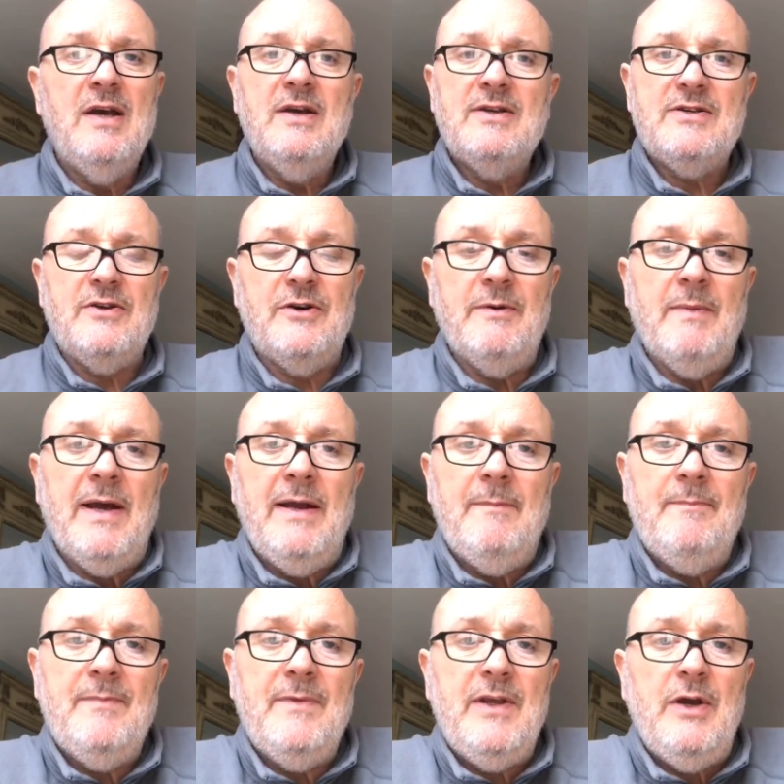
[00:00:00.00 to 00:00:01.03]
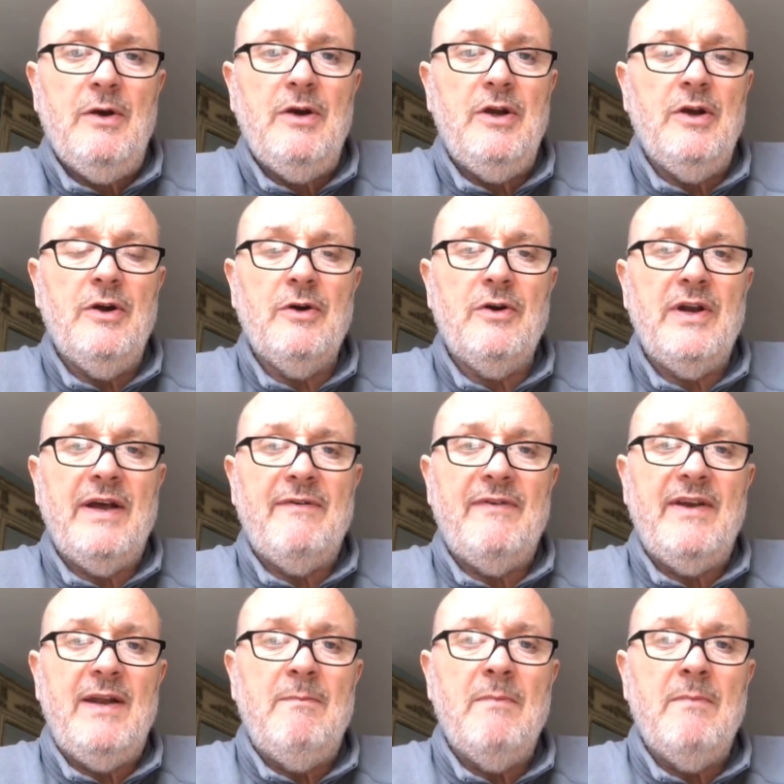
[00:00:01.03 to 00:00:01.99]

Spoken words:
sorry mate, you're not going to have any